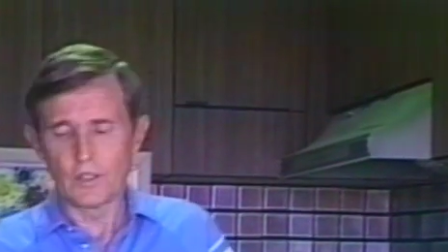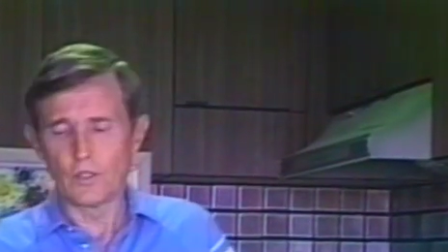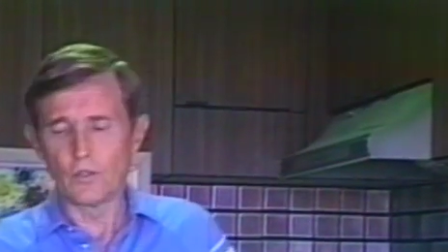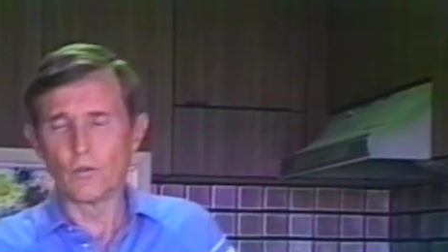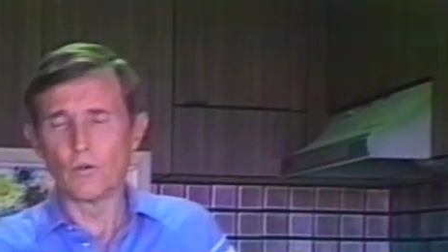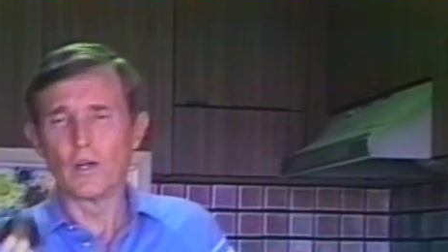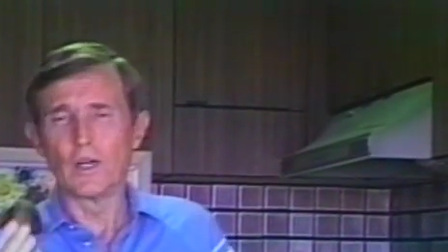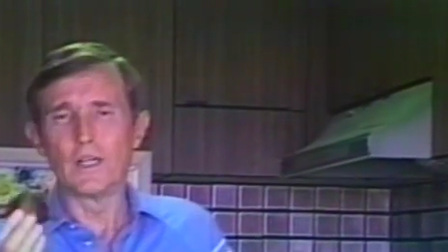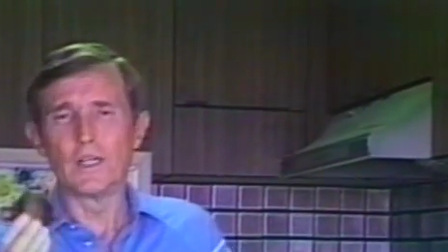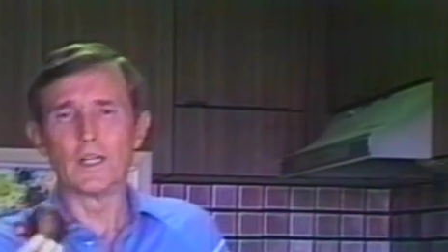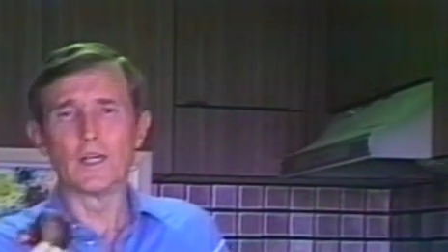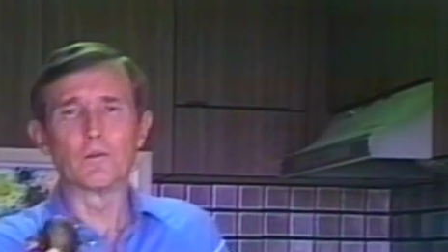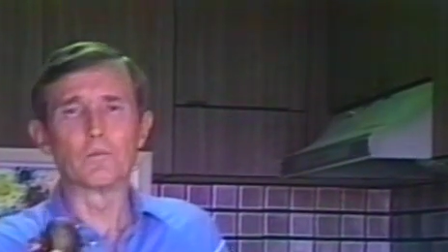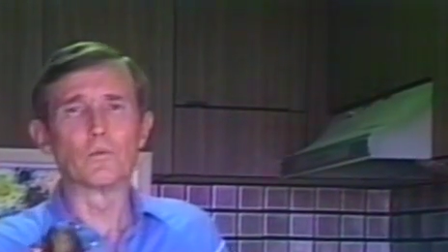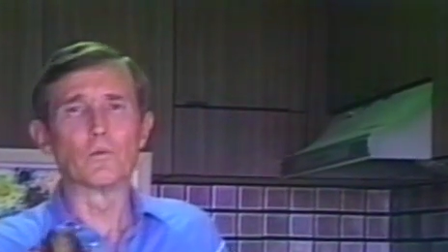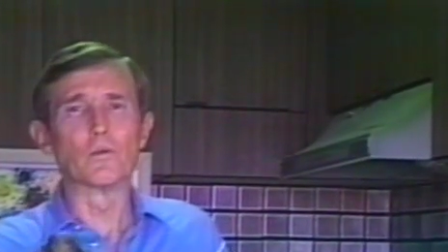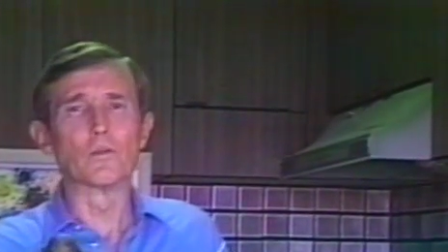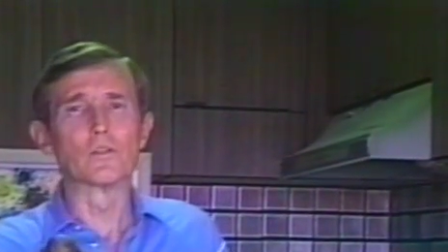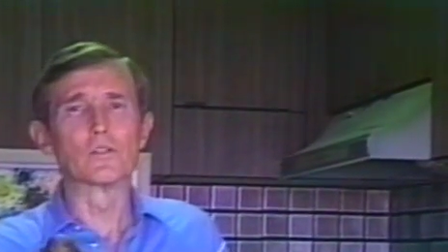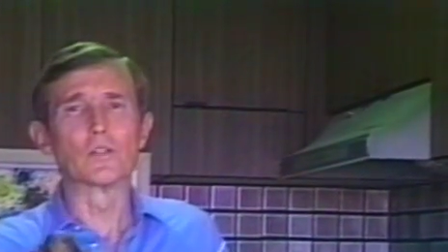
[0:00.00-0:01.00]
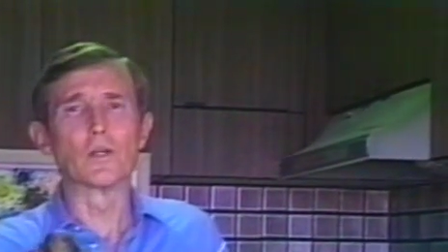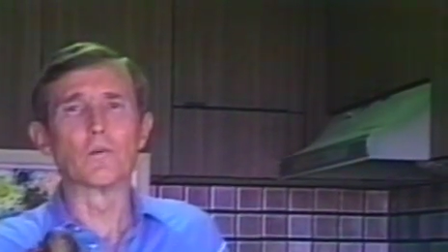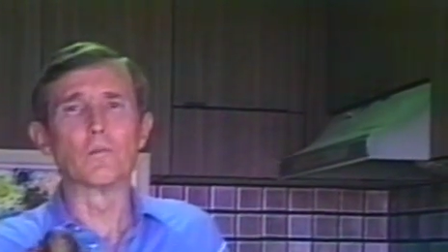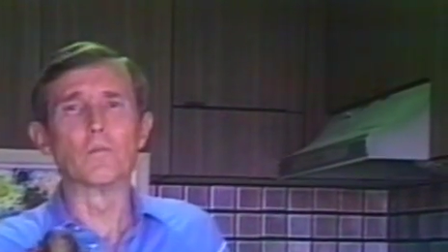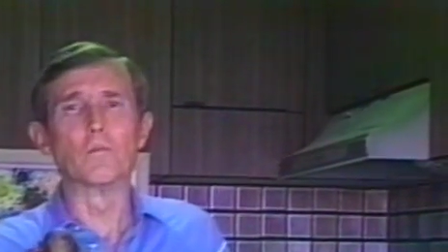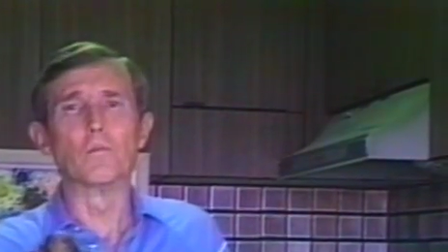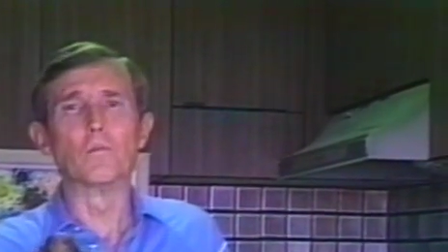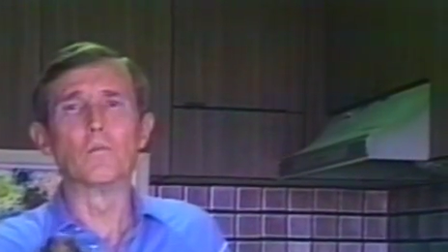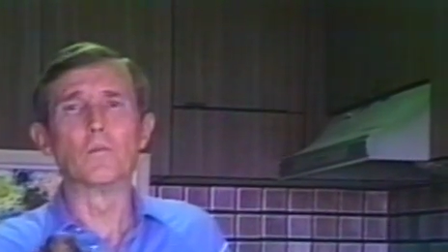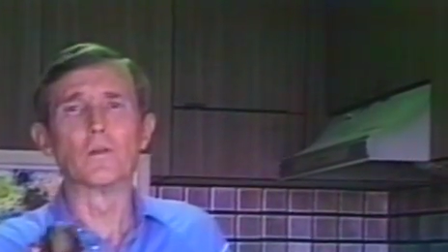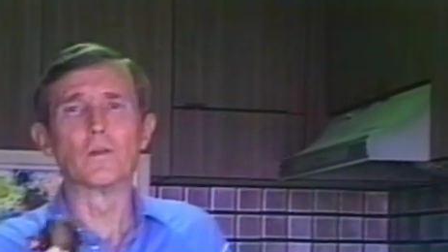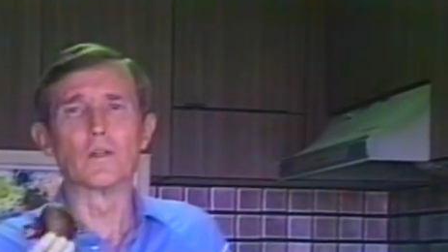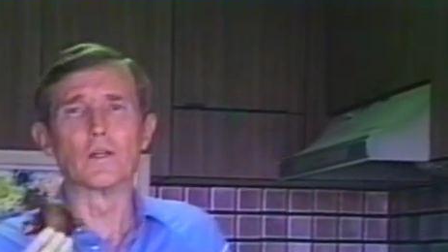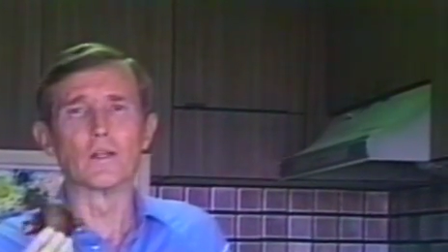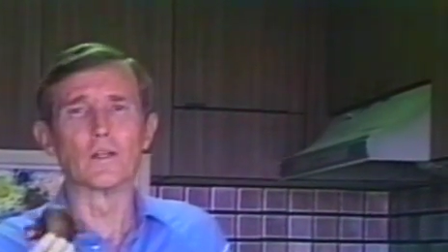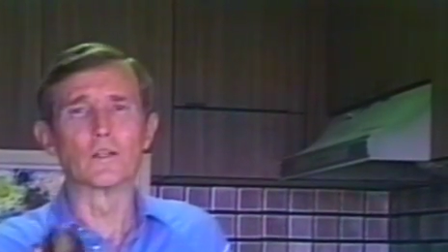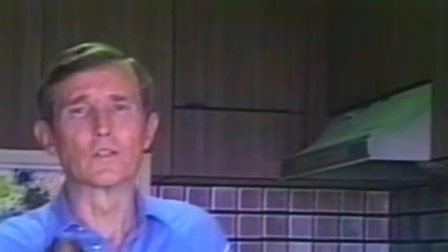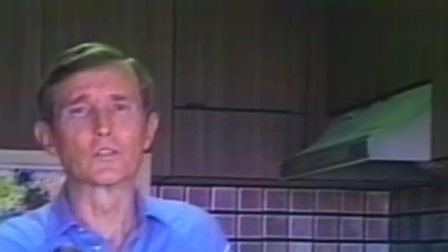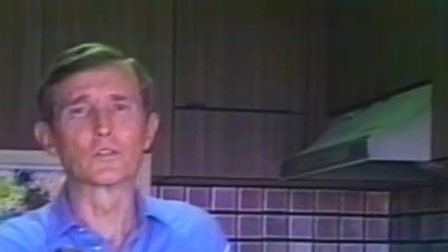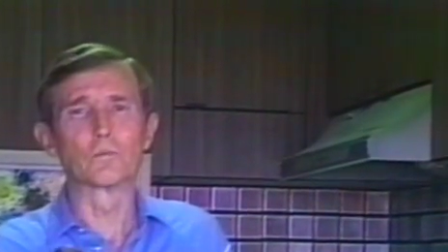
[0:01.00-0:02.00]
you wind up with something
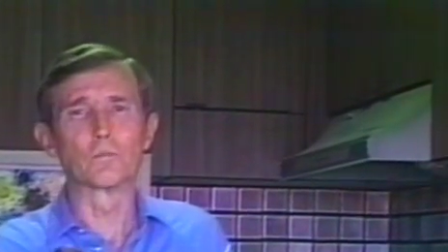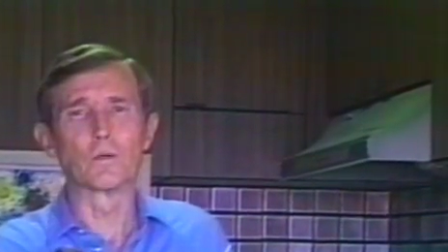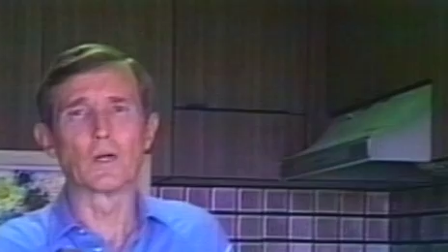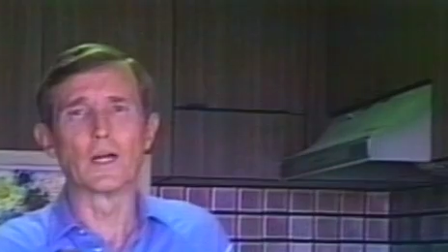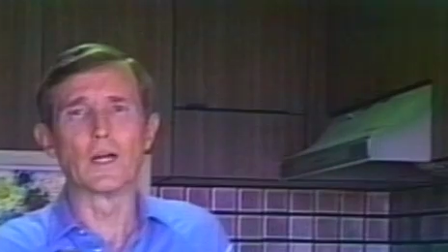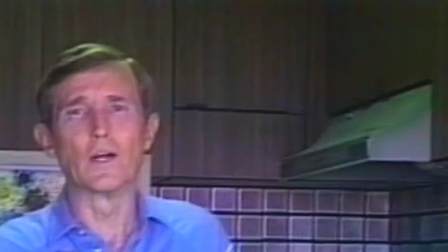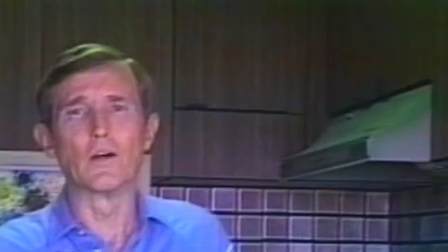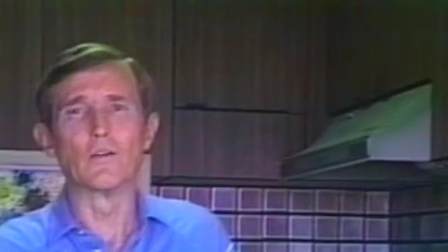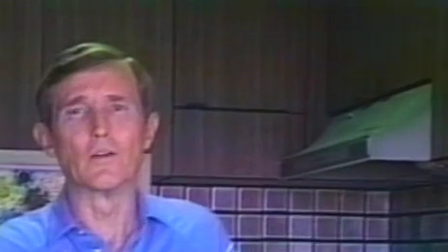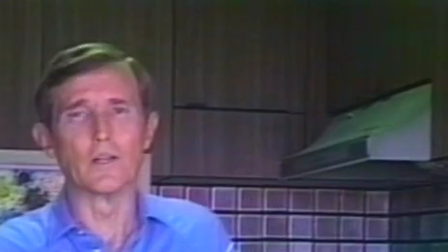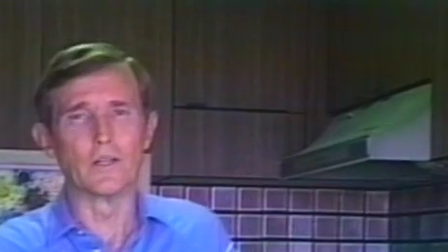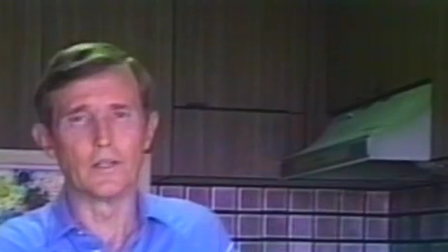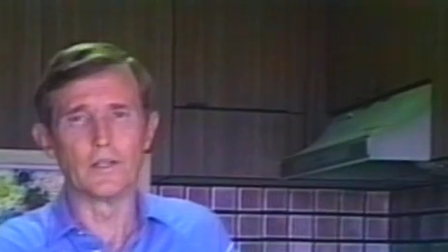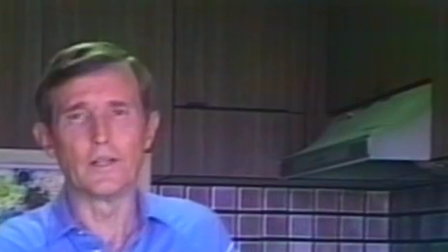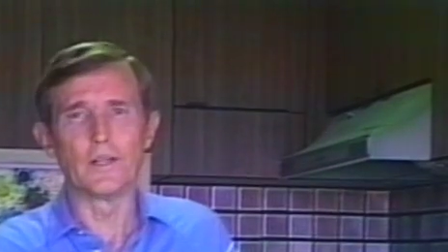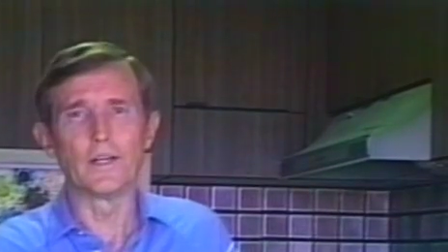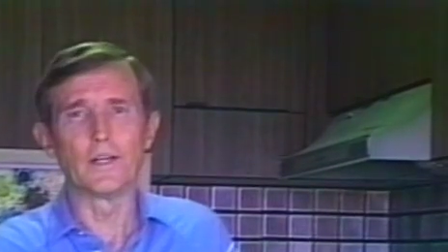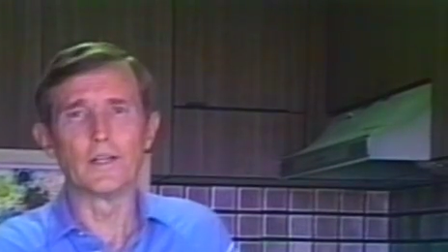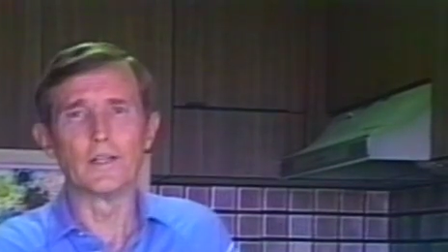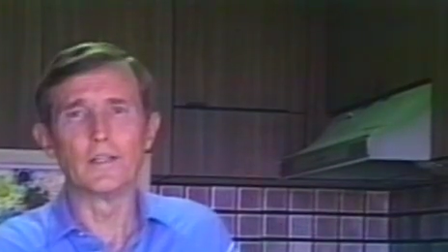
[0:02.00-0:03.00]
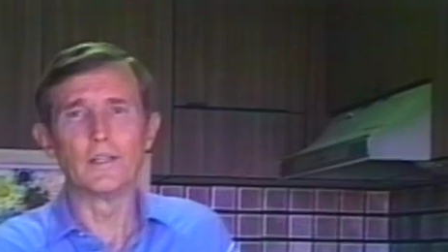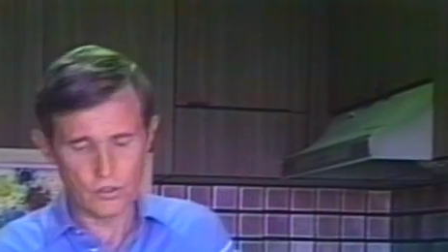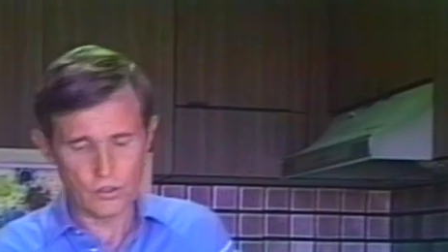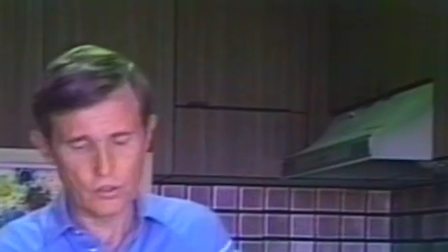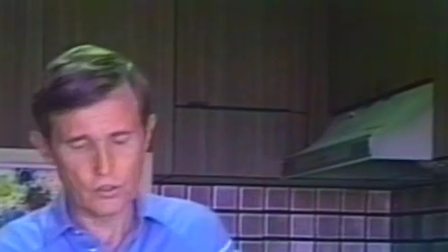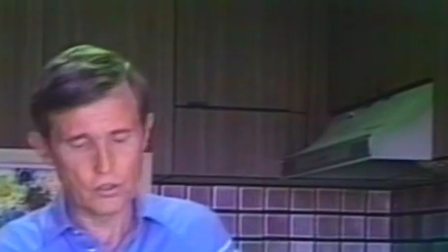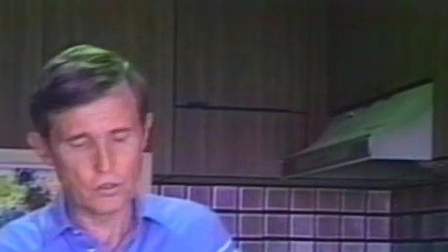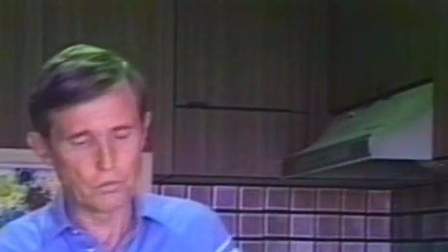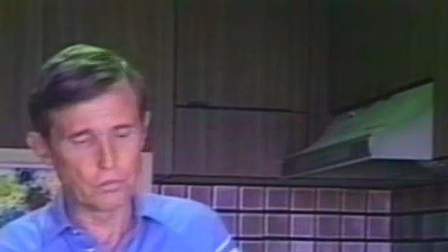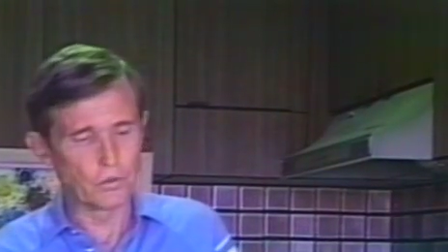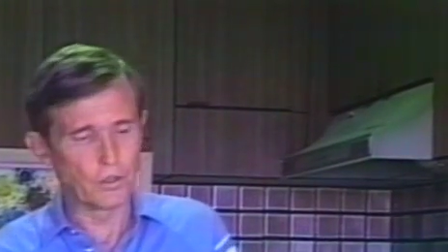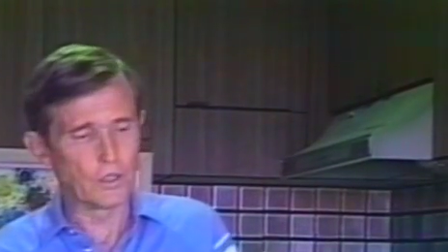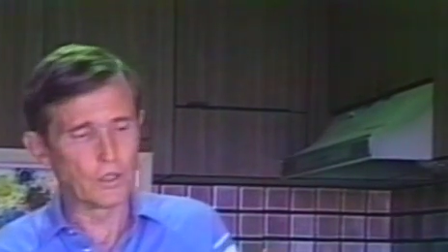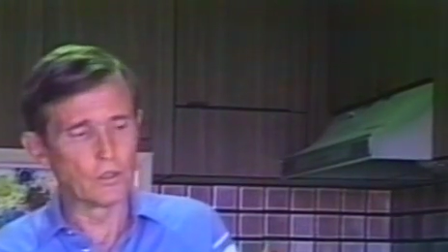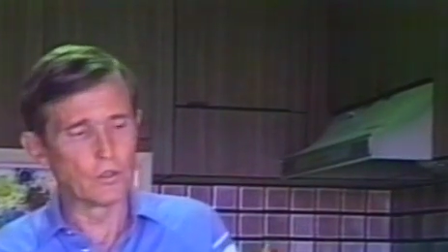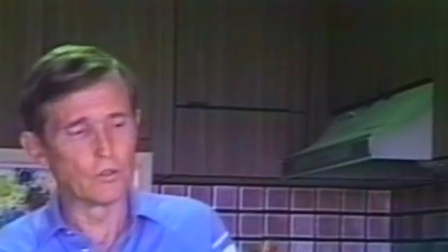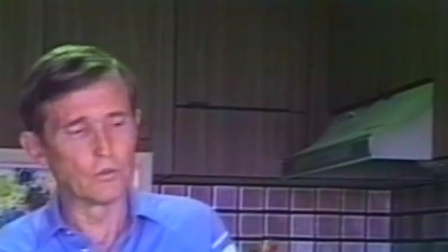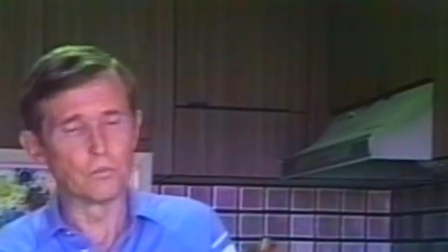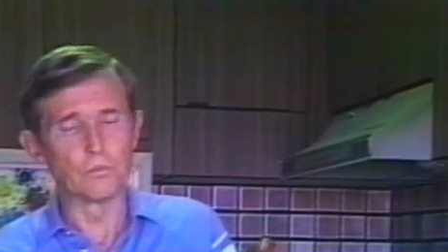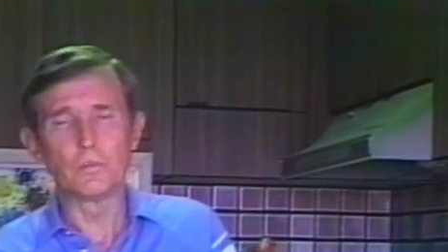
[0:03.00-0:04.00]
that looks brown and dead. This is a plain
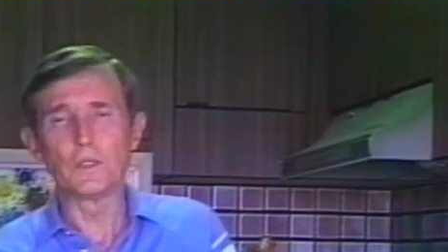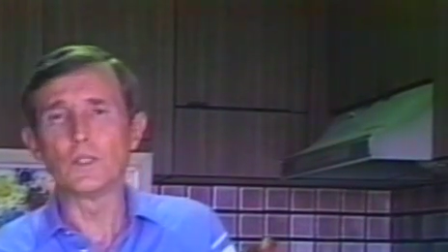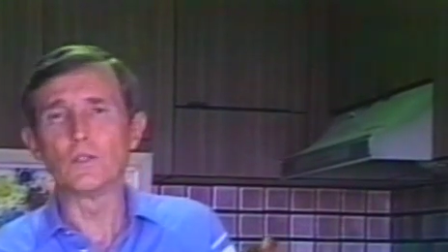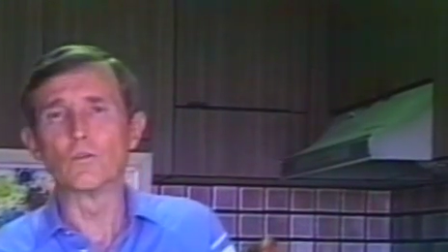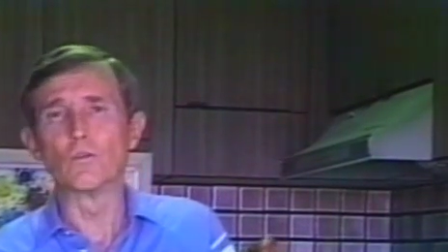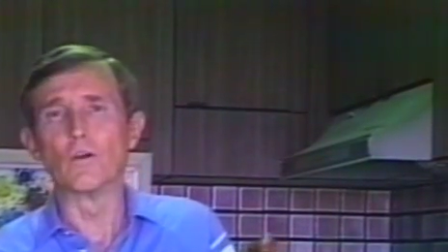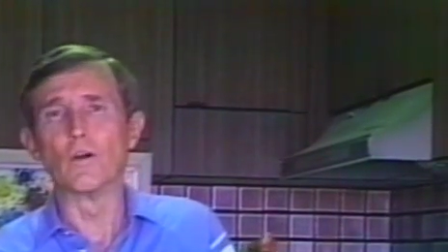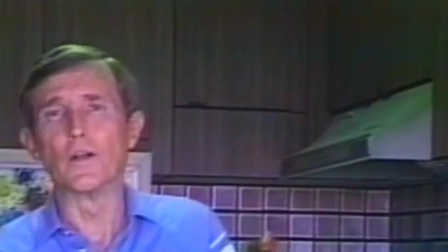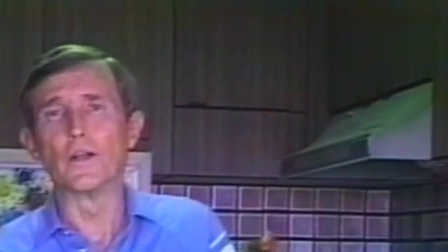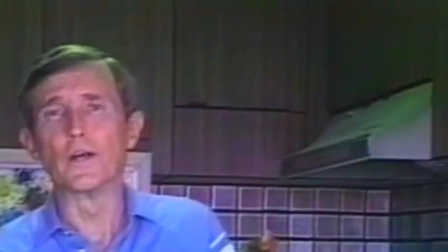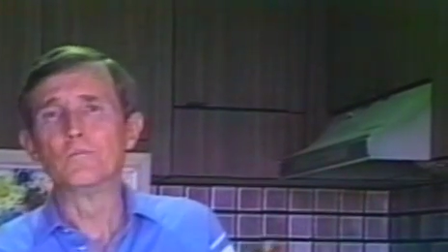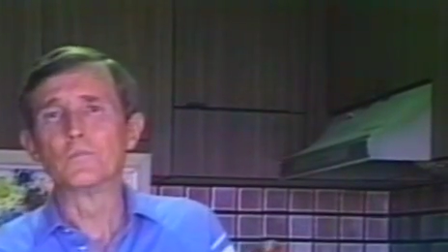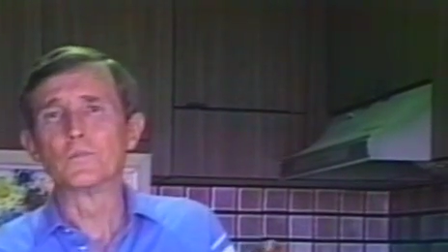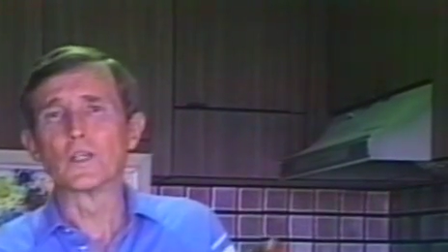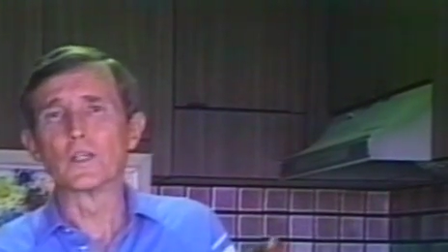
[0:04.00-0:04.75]
old beetroot.